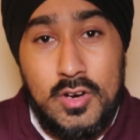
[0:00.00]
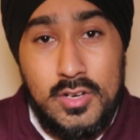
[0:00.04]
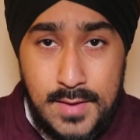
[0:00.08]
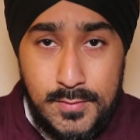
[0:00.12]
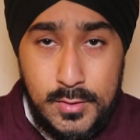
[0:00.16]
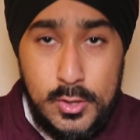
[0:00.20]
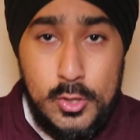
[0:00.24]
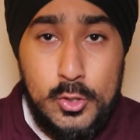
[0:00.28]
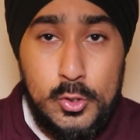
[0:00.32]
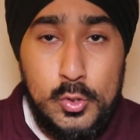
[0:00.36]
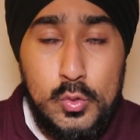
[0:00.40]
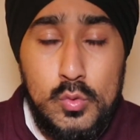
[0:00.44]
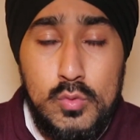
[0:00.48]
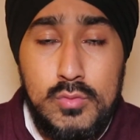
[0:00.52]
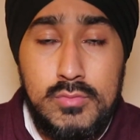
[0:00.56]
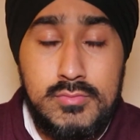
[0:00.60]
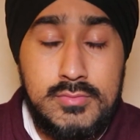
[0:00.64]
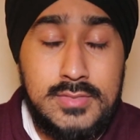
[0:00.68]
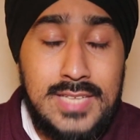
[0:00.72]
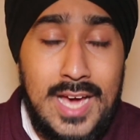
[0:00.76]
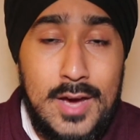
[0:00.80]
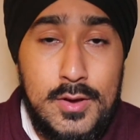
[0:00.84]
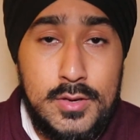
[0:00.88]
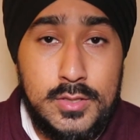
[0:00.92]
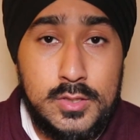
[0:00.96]
If you do
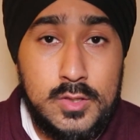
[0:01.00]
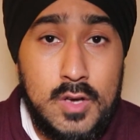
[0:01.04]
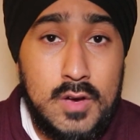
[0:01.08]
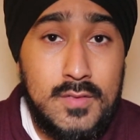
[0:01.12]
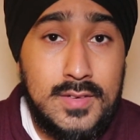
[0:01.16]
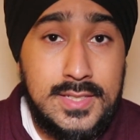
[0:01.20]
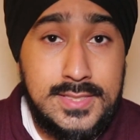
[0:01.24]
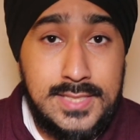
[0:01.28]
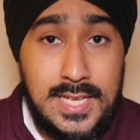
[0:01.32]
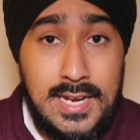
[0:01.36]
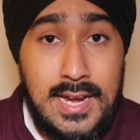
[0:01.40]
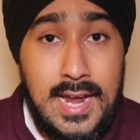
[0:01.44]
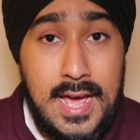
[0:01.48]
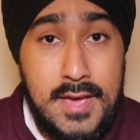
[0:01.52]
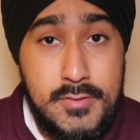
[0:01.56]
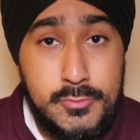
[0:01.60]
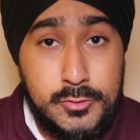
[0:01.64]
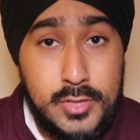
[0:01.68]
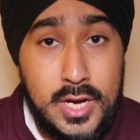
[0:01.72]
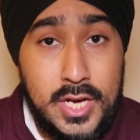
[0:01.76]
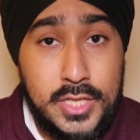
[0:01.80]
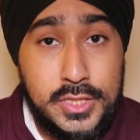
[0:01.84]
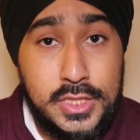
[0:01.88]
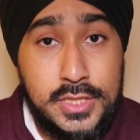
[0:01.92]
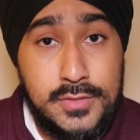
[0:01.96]
count yourself as a life
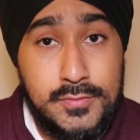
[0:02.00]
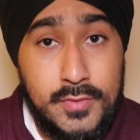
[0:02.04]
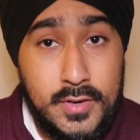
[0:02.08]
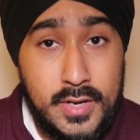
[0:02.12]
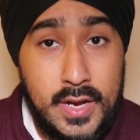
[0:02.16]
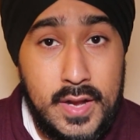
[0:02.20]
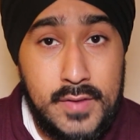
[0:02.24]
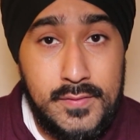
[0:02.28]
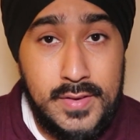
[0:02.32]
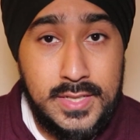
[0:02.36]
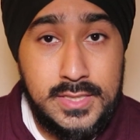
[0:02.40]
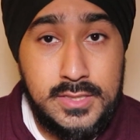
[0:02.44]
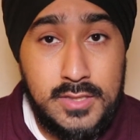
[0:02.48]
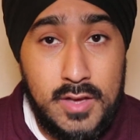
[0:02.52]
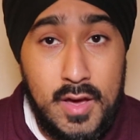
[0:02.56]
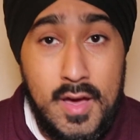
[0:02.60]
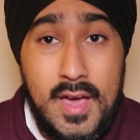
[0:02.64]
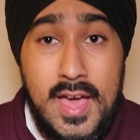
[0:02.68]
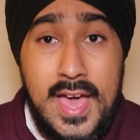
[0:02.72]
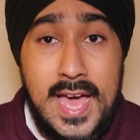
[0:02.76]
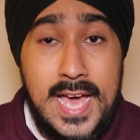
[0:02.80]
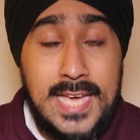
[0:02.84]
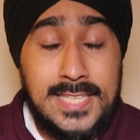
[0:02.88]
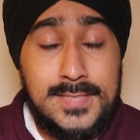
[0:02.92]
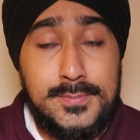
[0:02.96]
strategy fund investor,
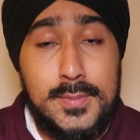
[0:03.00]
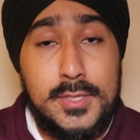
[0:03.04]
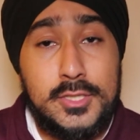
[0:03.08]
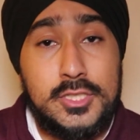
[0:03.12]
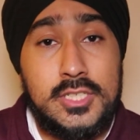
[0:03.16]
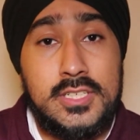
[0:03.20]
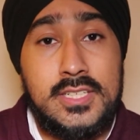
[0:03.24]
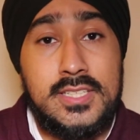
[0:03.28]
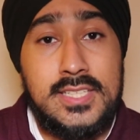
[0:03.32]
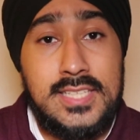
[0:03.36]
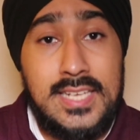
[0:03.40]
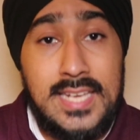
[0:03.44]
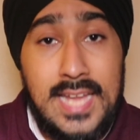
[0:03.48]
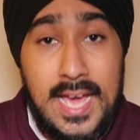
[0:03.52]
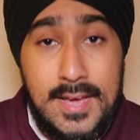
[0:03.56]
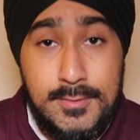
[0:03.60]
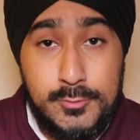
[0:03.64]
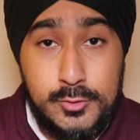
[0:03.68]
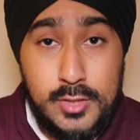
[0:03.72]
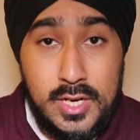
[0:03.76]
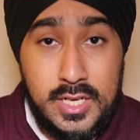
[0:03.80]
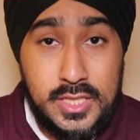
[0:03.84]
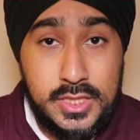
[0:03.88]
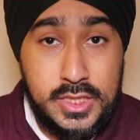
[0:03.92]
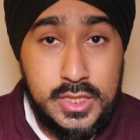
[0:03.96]
especially the Life
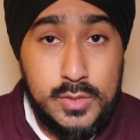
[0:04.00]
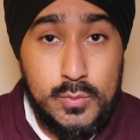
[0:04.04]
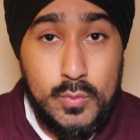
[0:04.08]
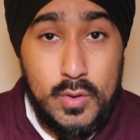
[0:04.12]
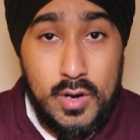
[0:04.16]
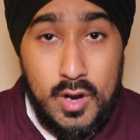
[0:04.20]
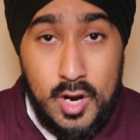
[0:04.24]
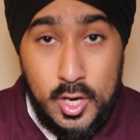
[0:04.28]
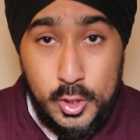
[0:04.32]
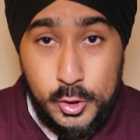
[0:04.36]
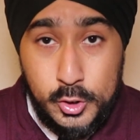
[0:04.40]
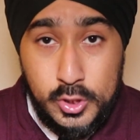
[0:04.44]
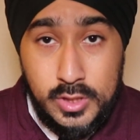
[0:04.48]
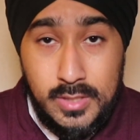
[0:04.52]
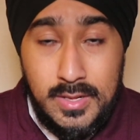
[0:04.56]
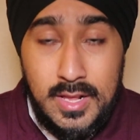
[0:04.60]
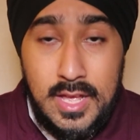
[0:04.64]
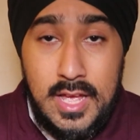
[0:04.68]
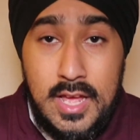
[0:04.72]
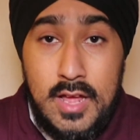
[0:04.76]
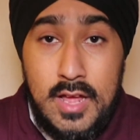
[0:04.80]
Strategy 100,